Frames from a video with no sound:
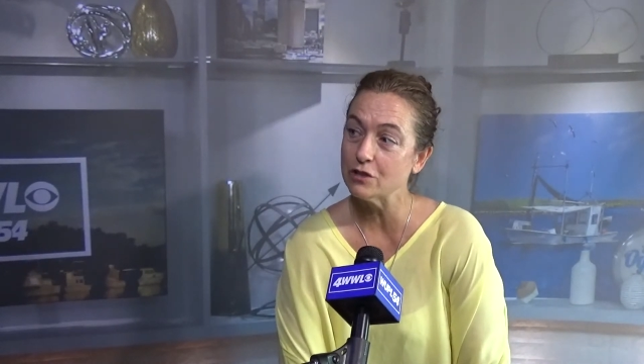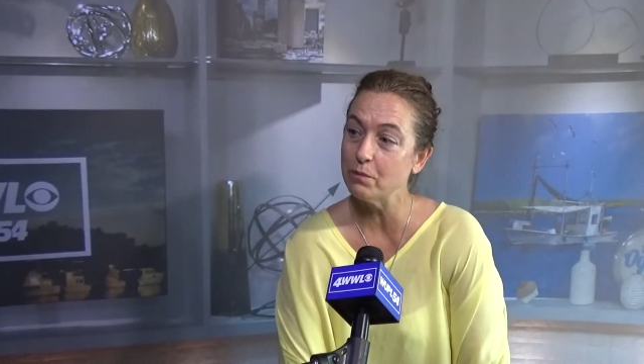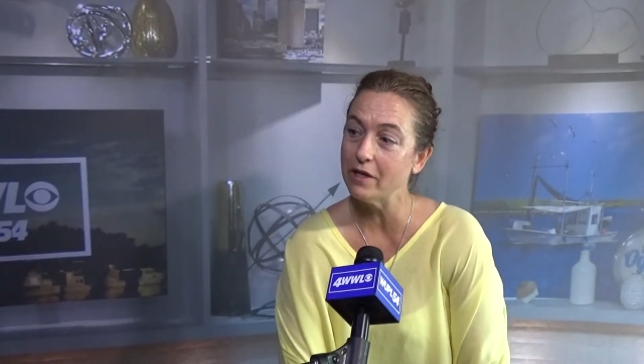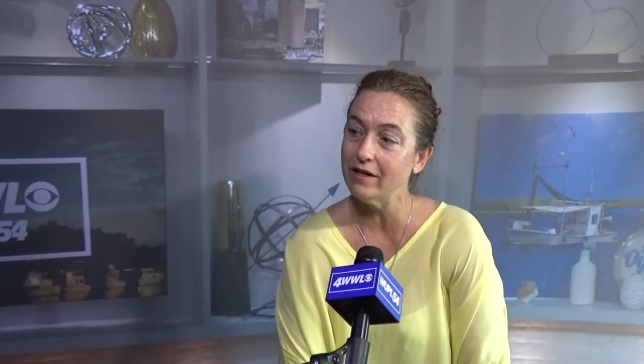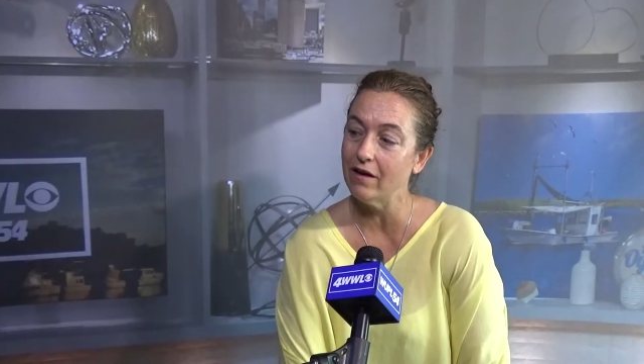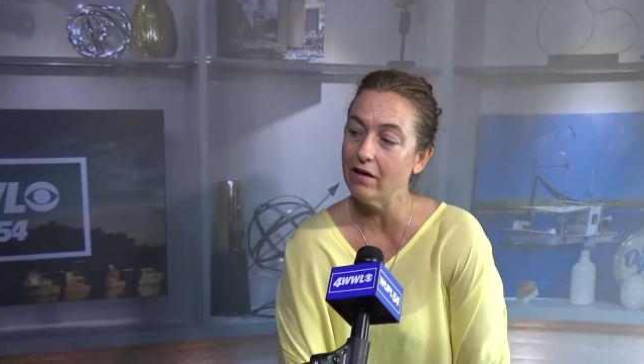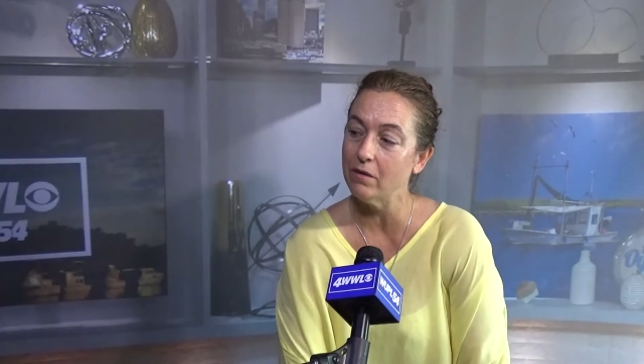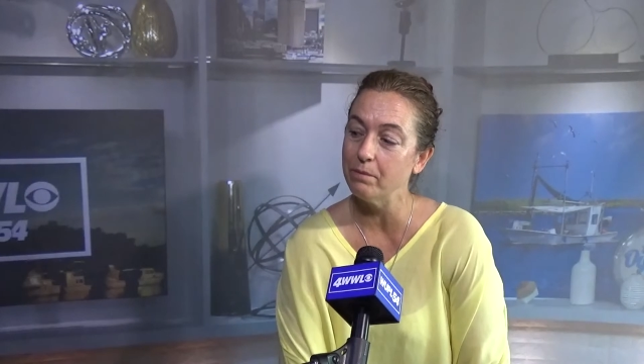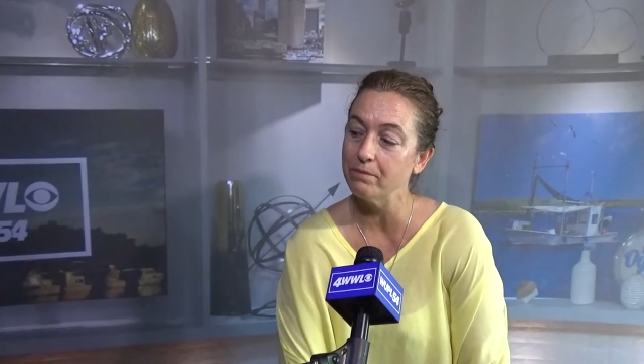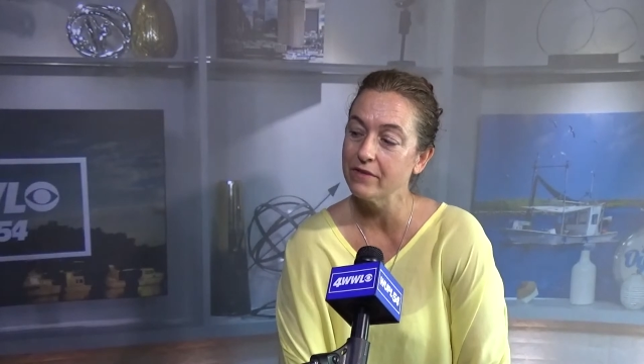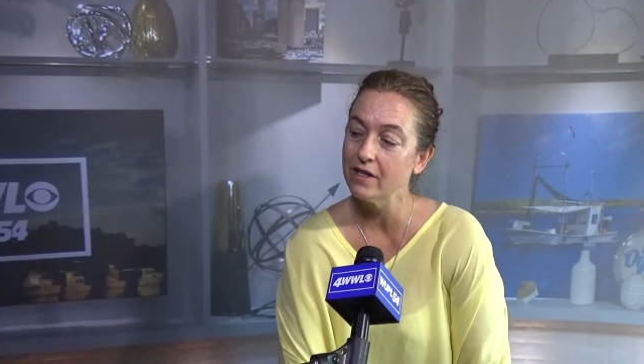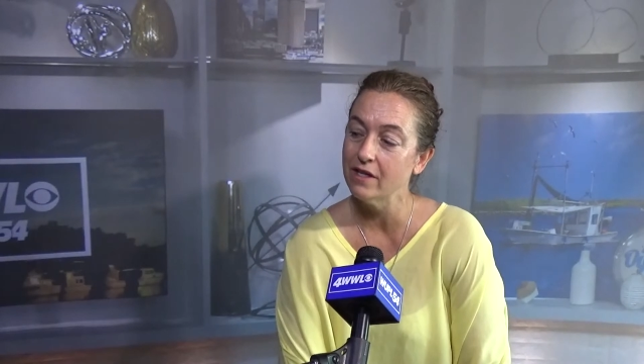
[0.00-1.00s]
But
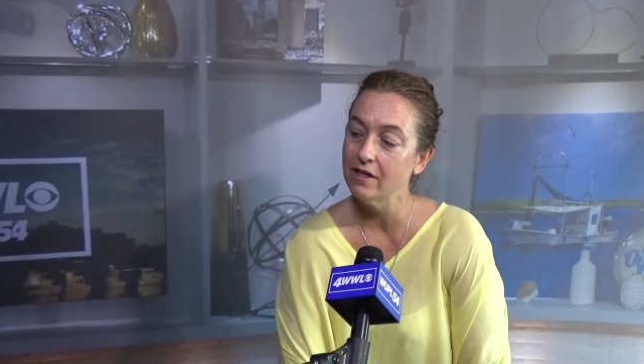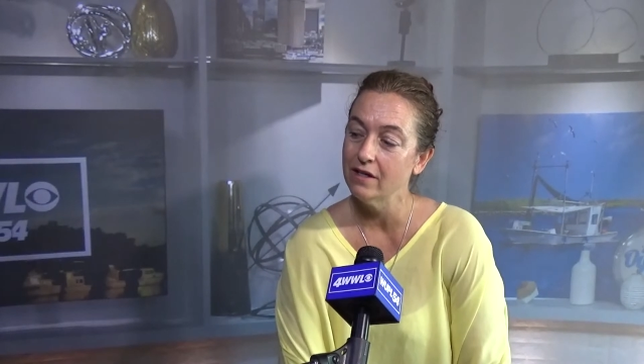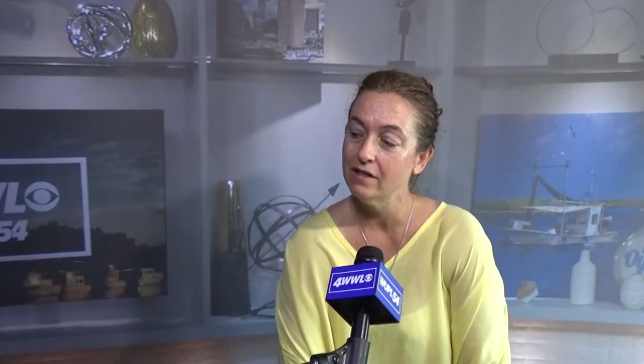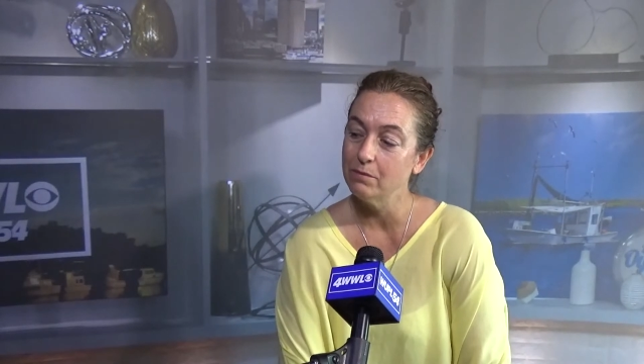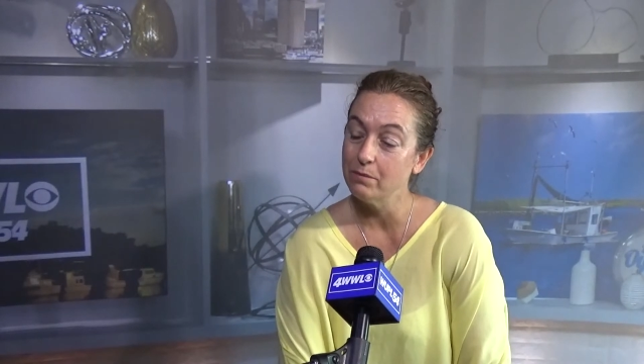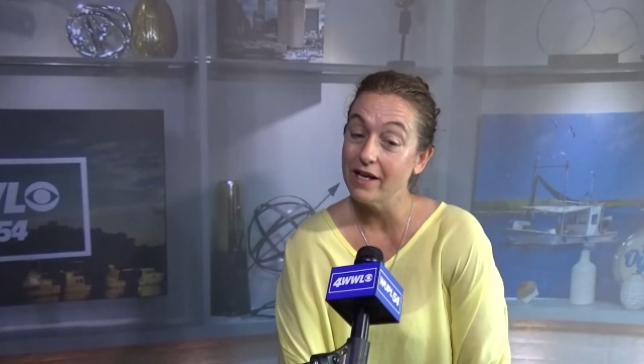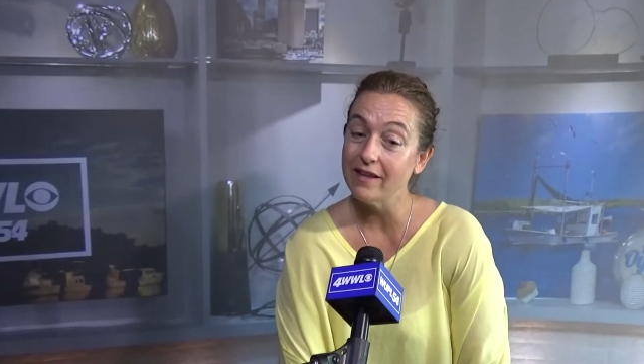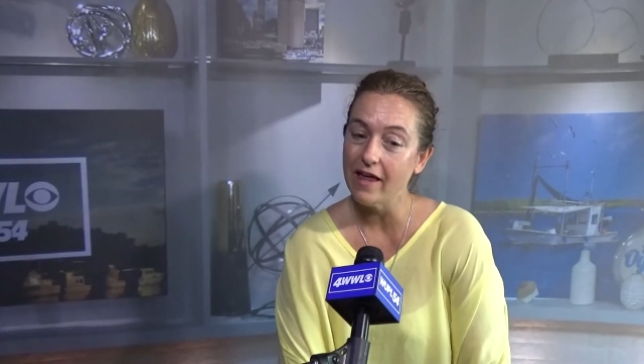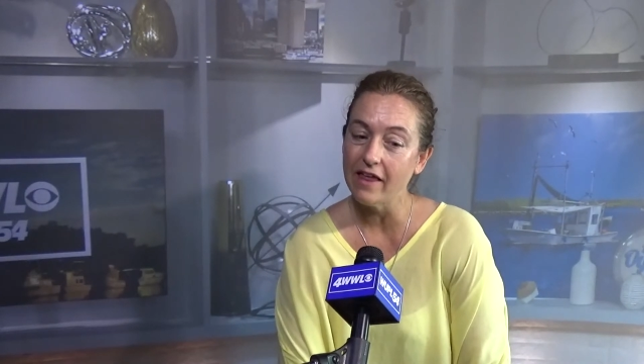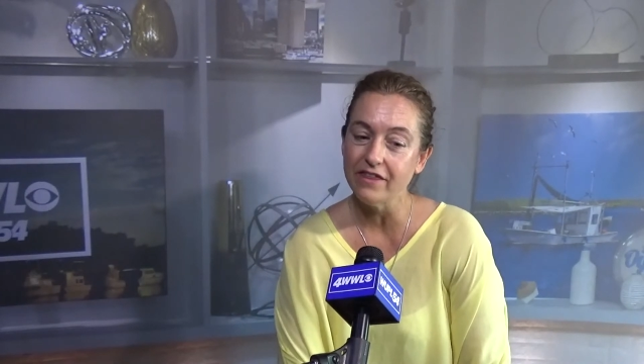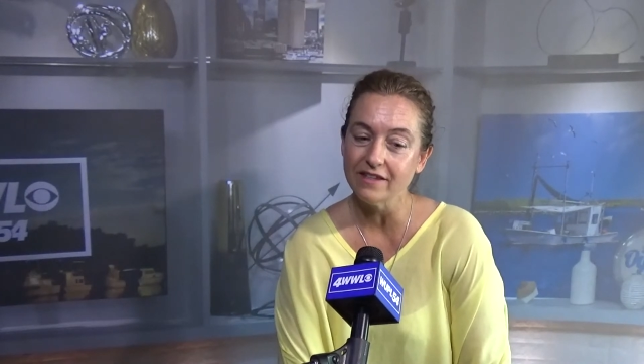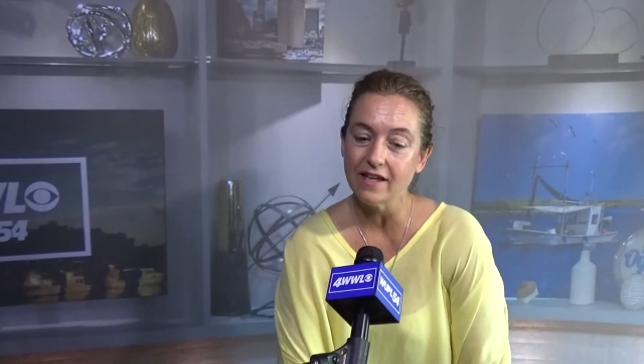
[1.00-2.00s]
and
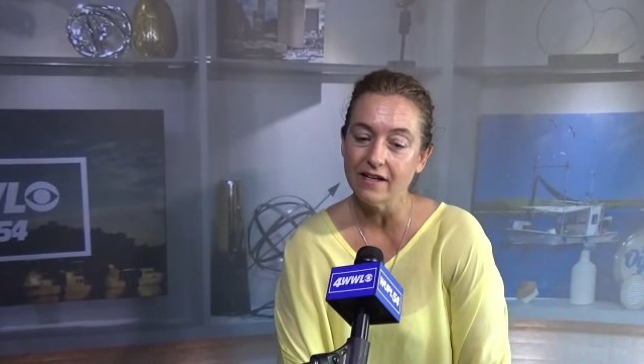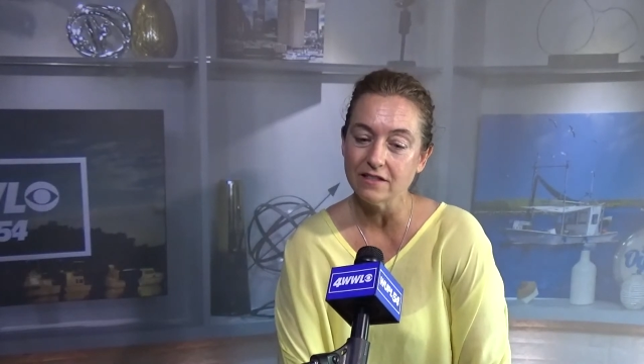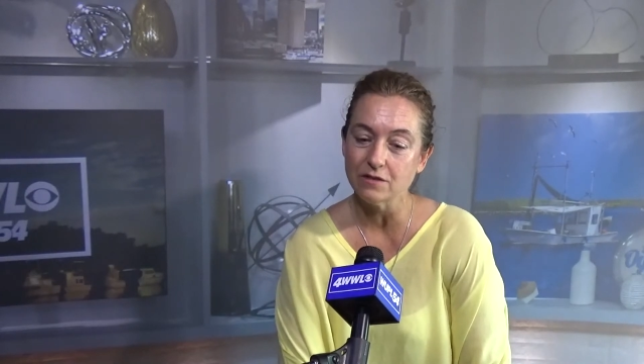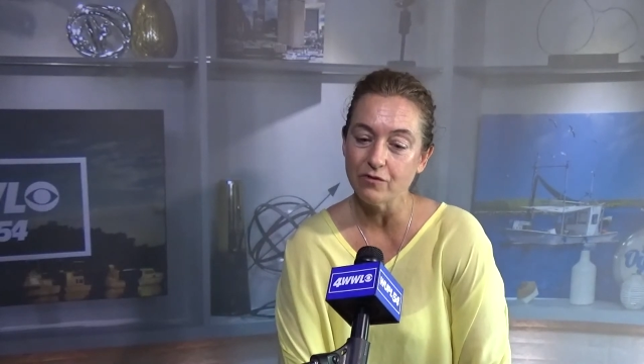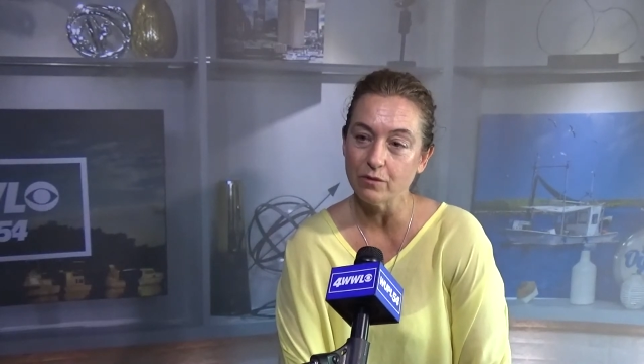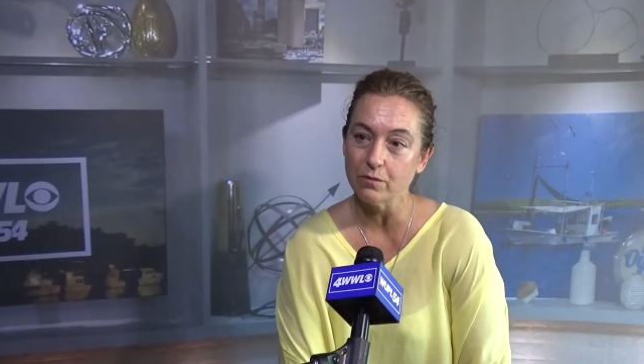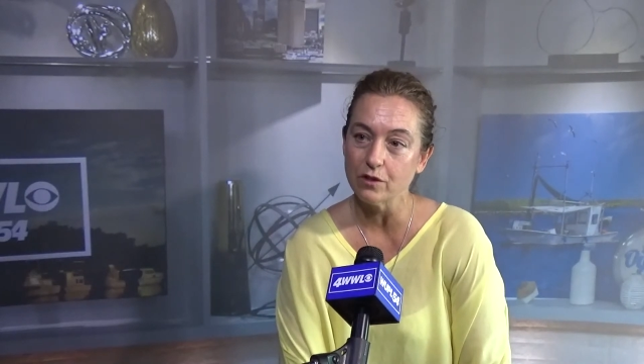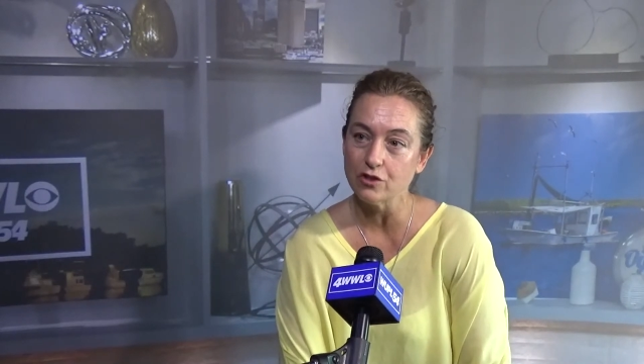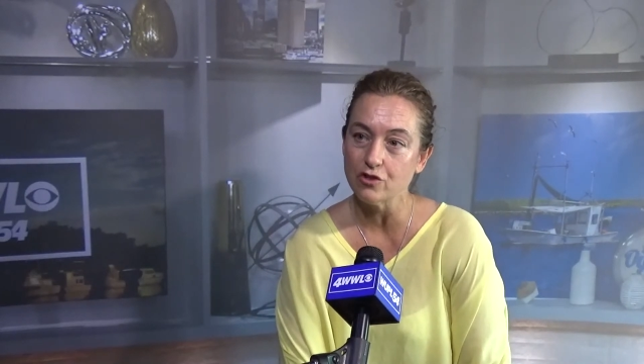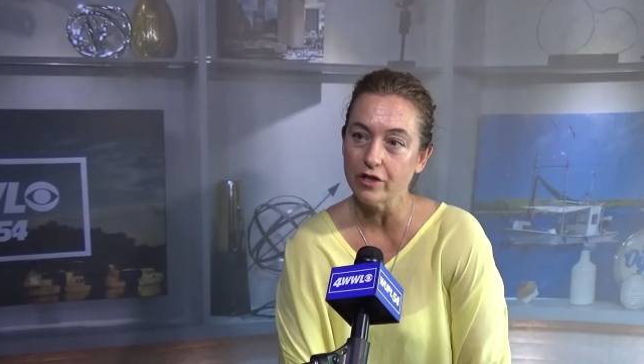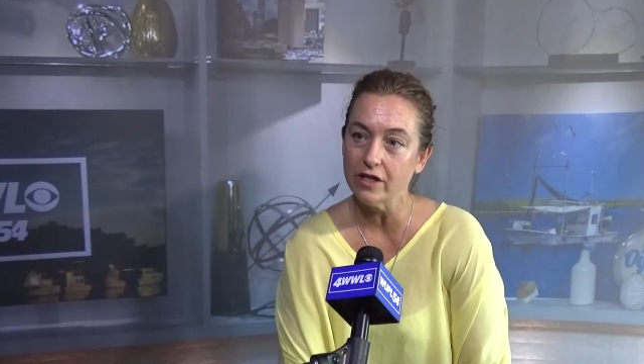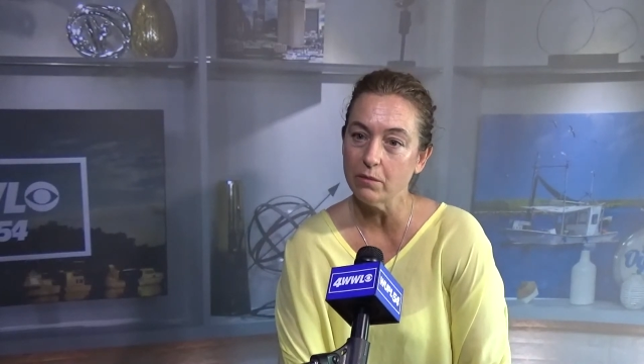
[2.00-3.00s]
I think that is from
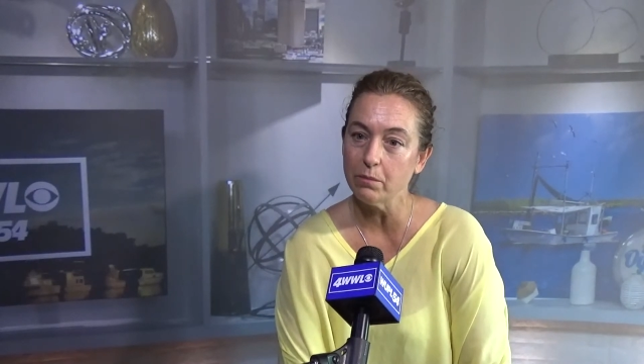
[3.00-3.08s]
Katrina.